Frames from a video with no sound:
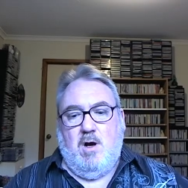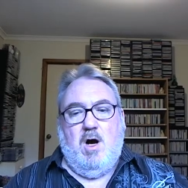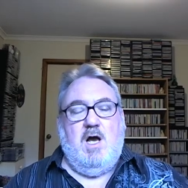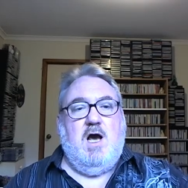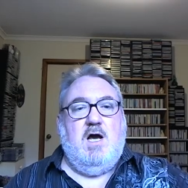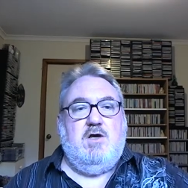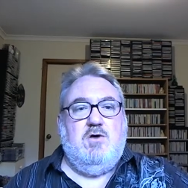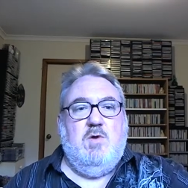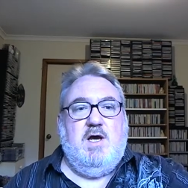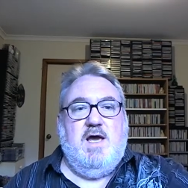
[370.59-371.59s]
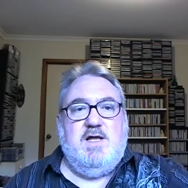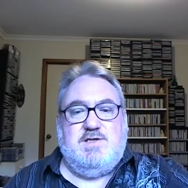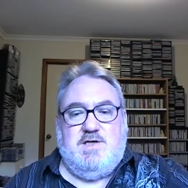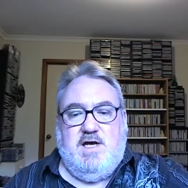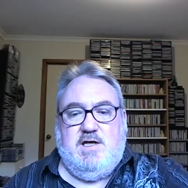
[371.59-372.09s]
I argue
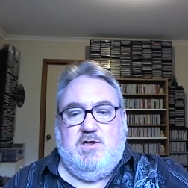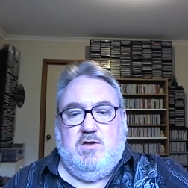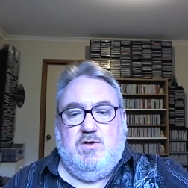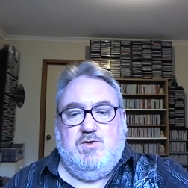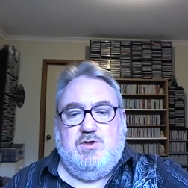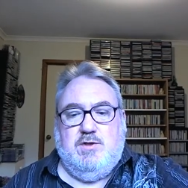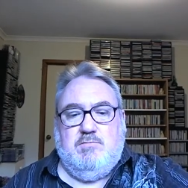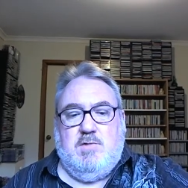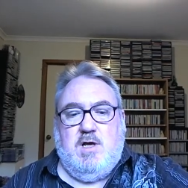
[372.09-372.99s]
against any dilution,